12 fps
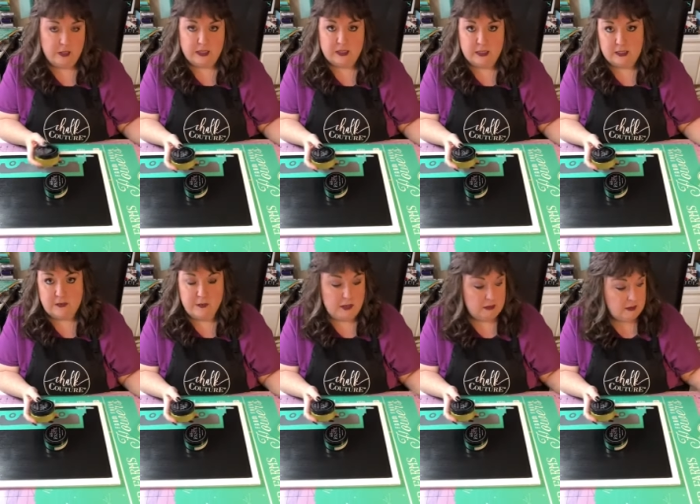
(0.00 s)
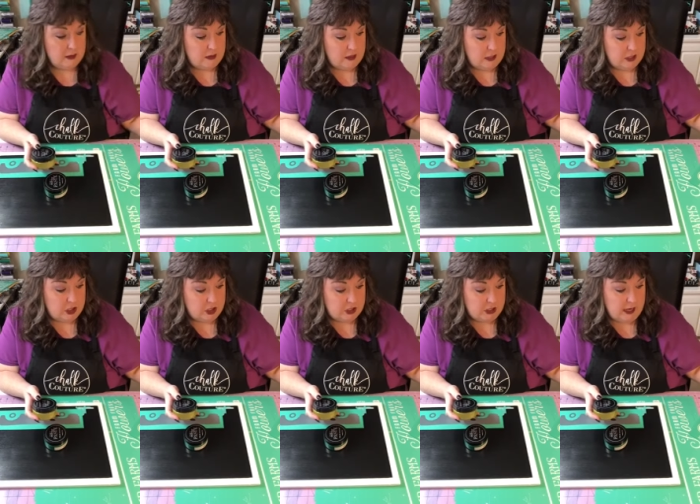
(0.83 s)
like six months, and then they
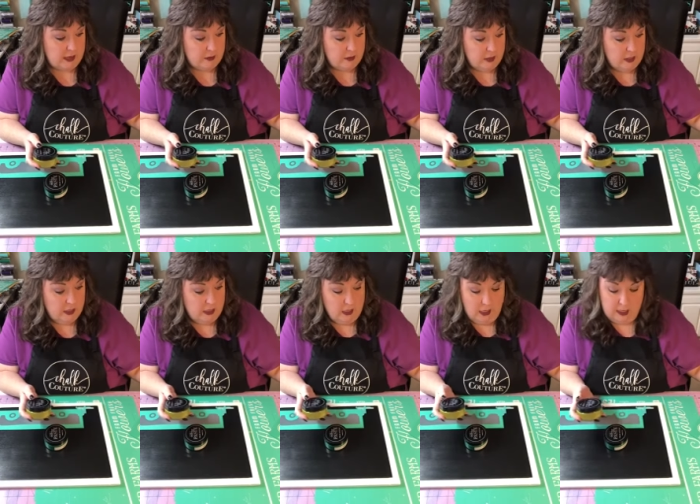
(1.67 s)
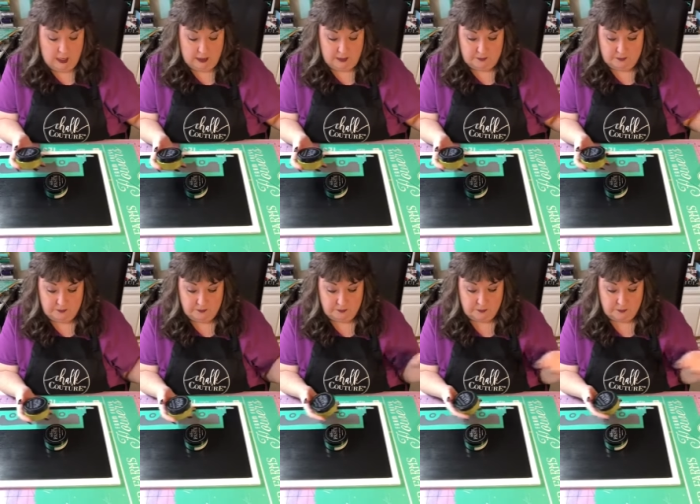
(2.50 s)
change it out. Um,